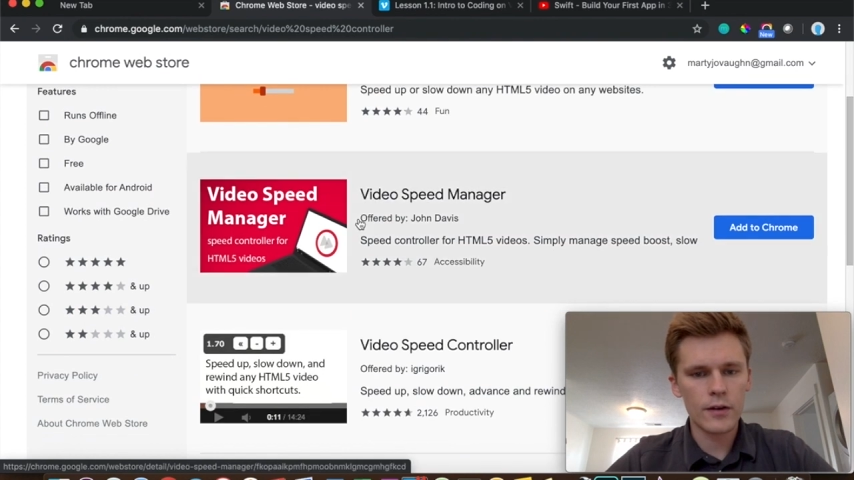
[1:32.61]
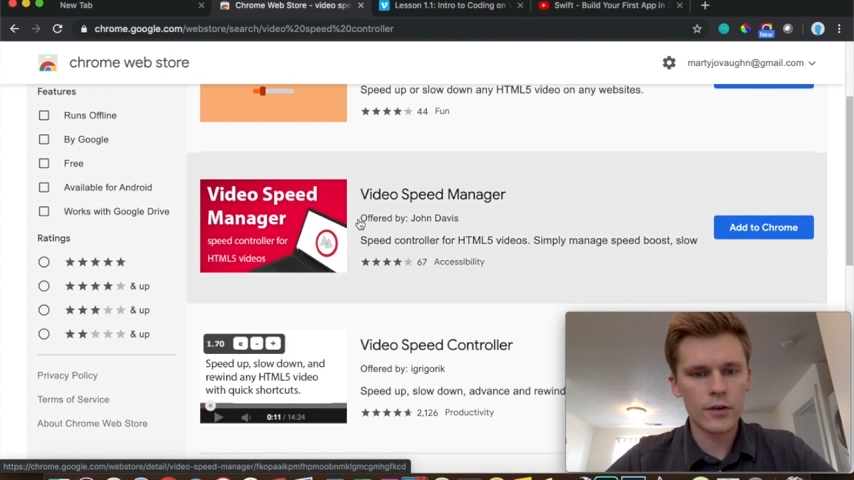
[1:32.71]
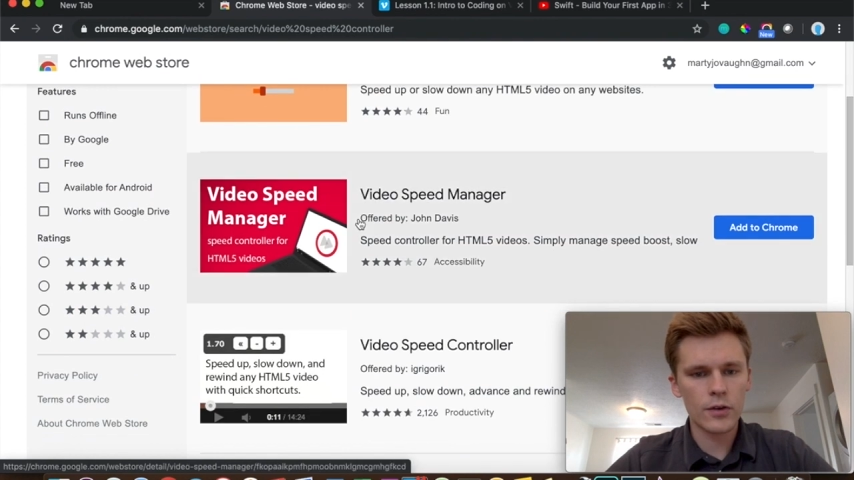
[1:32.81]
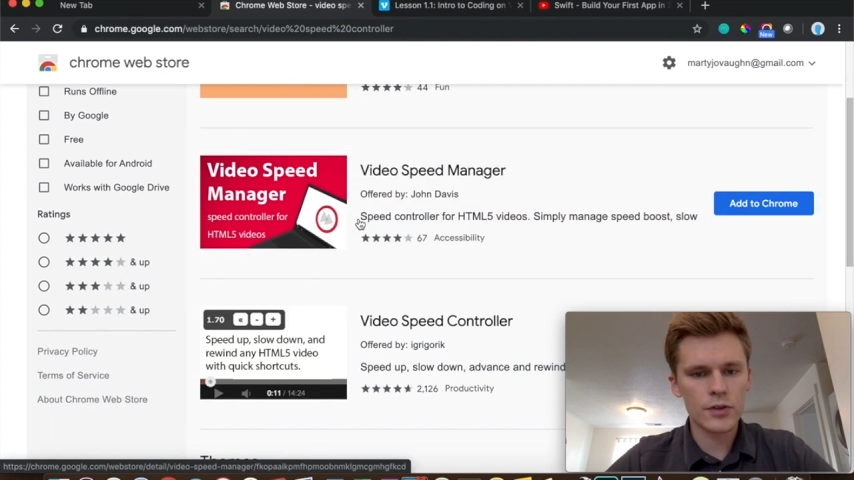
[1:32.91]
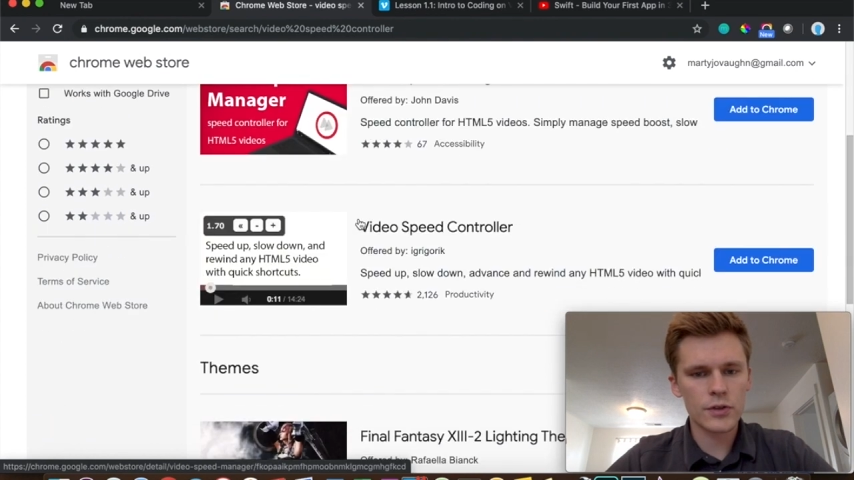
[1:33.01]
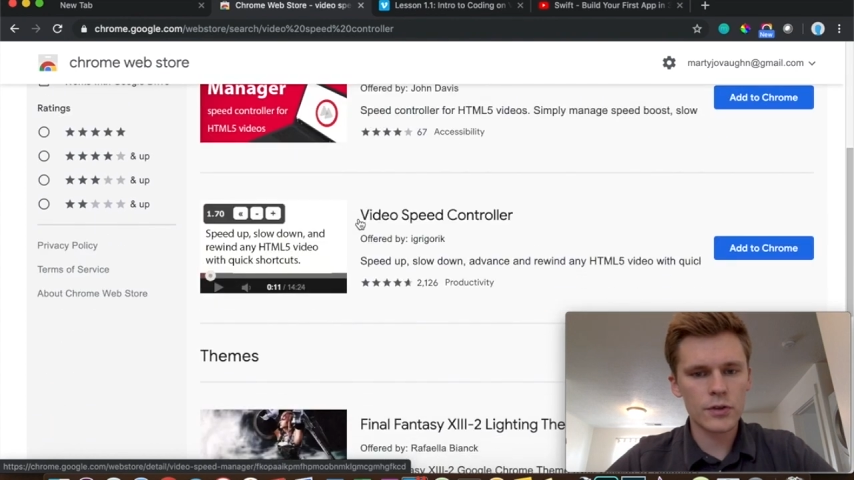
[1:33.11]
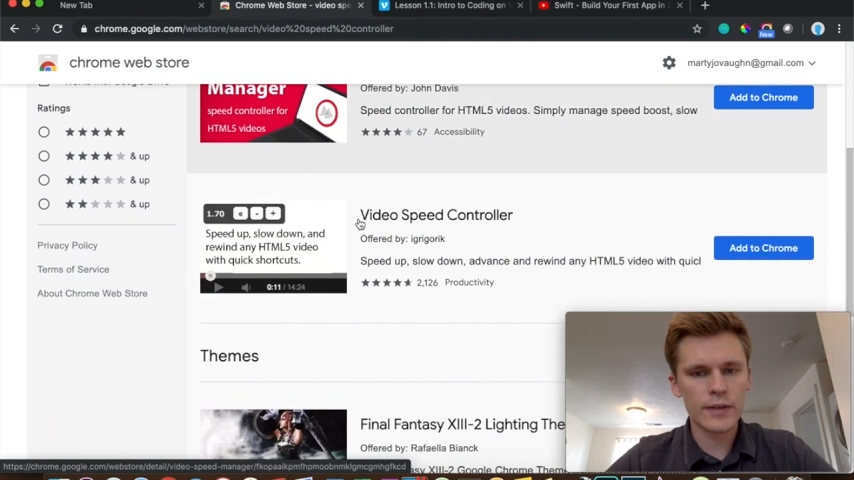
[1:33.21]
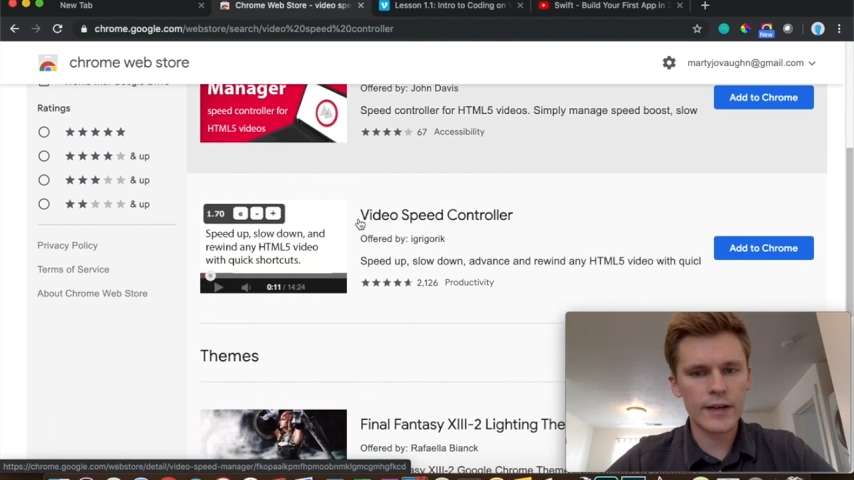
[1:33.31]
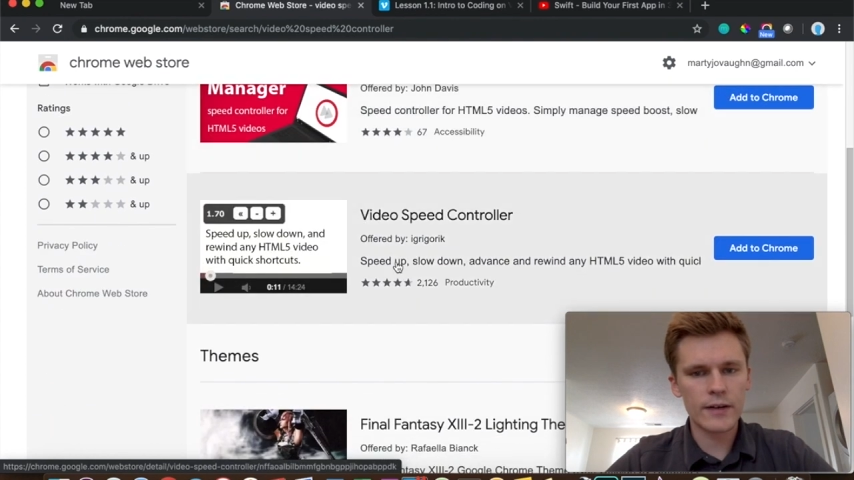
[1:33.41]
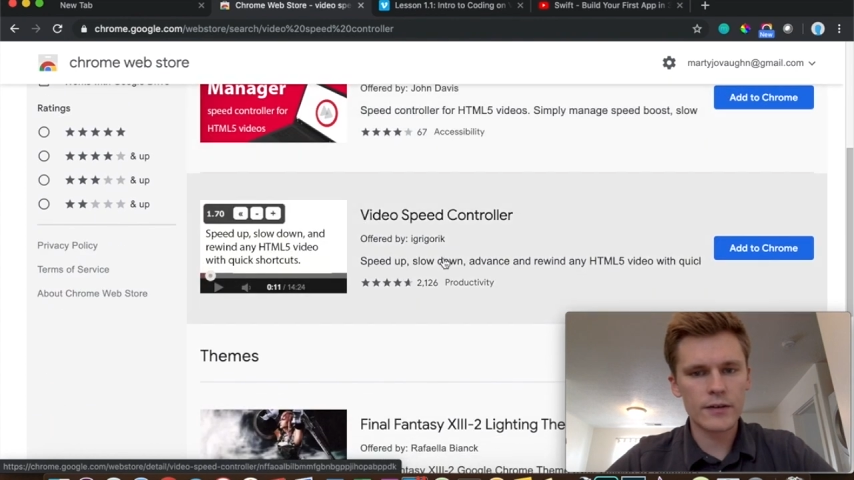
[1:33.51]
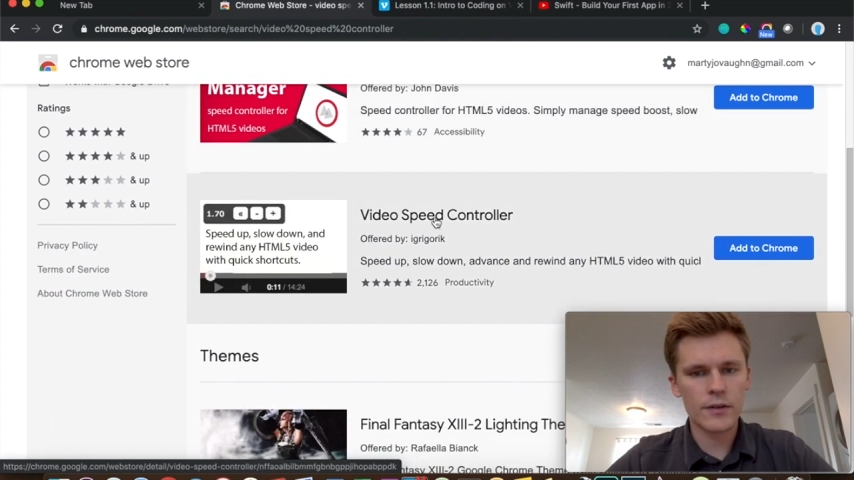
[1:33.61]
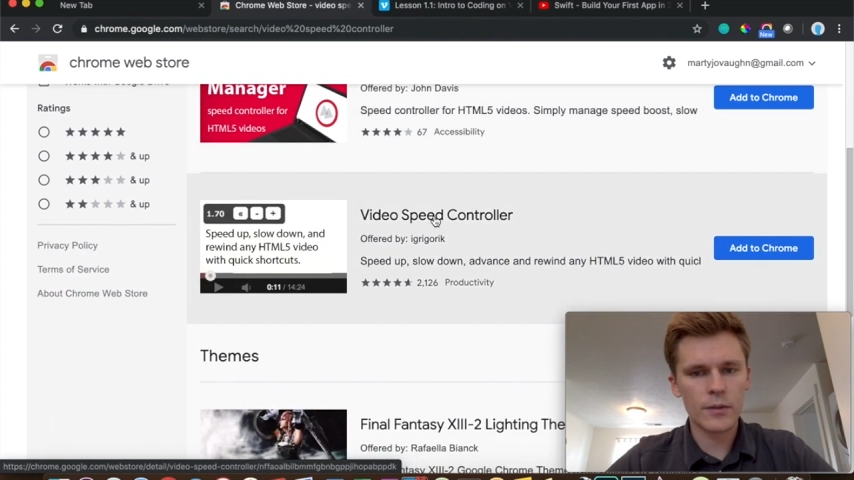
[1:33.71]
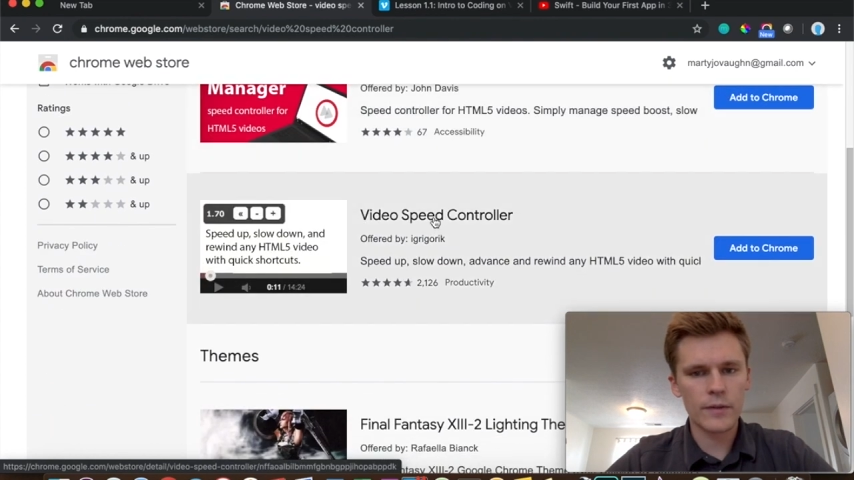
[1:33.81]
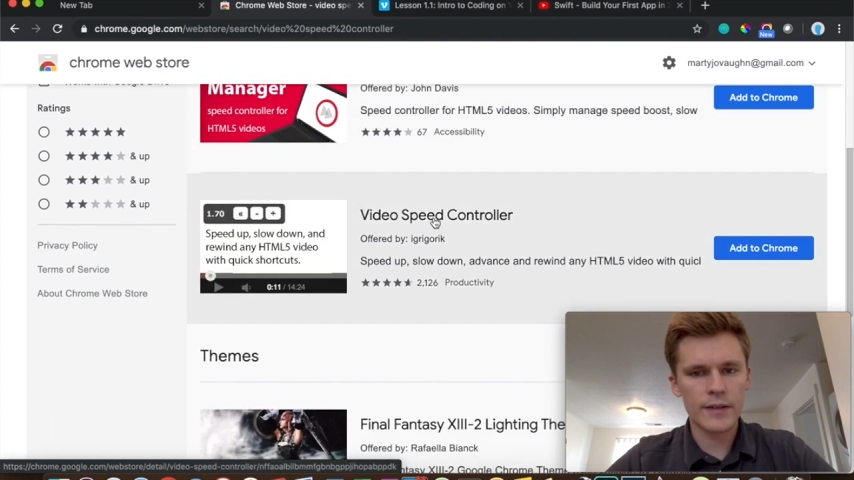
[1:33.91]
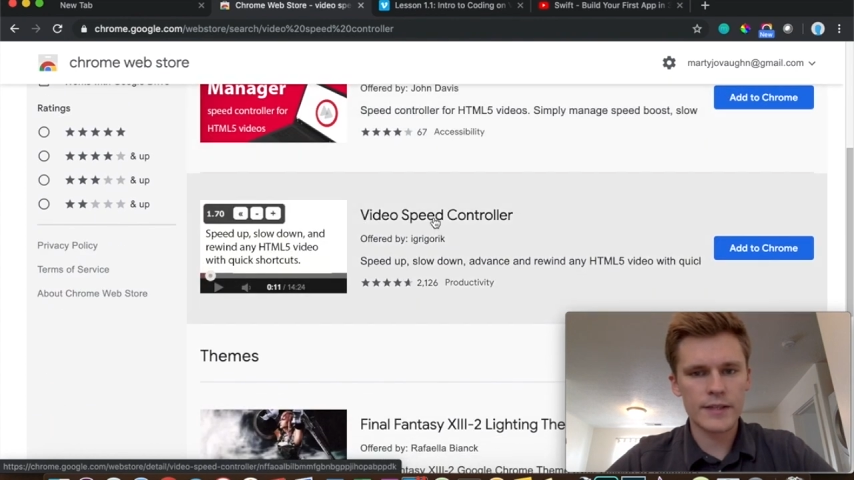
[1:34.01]
you'll scroll down to the
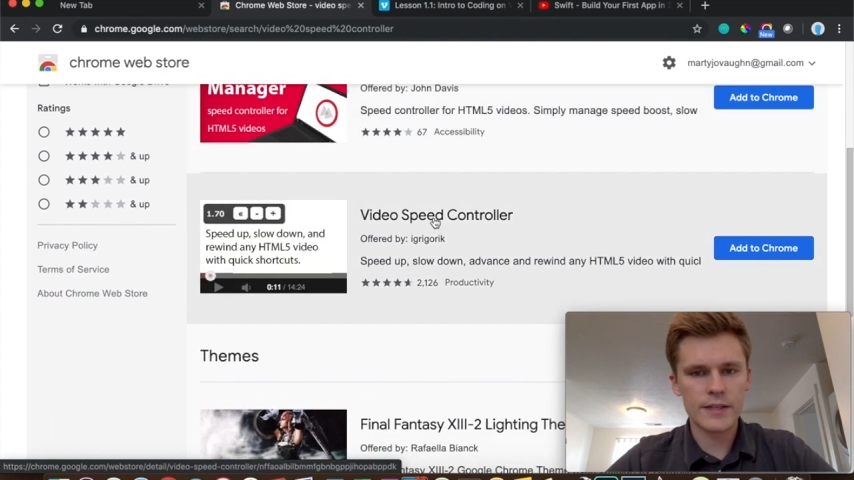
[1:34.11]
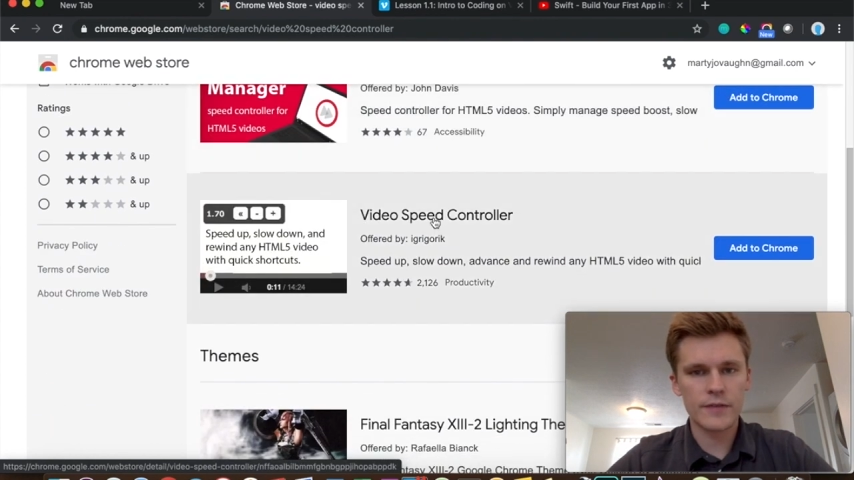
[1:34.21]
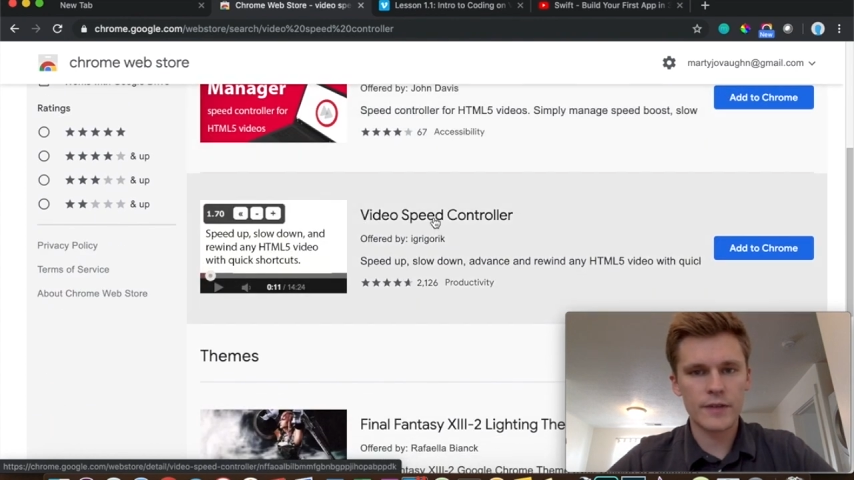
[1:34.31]
one that says